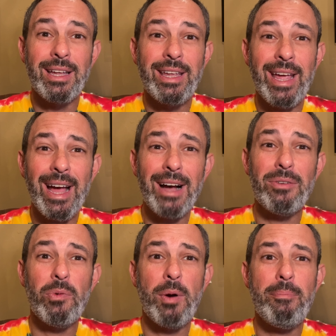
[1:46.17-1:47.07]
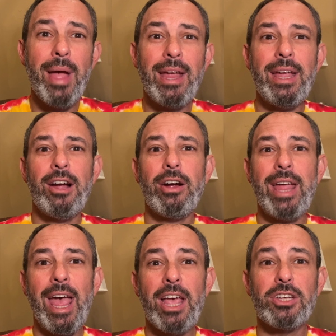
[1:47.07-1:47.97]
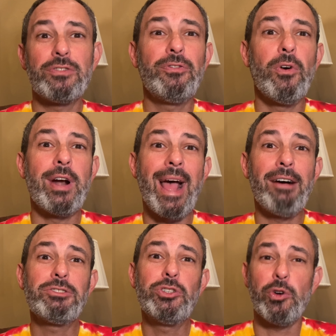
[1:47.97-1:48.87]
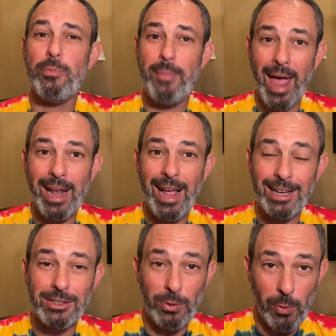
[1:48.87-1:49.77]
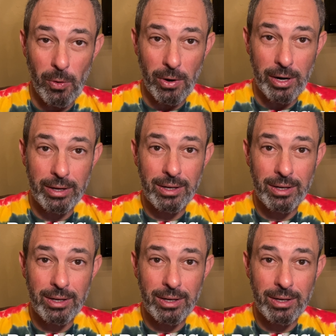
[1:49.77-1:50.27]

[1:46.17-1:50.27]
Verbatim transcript: Yeah, we're making our case for an outdoor badass award.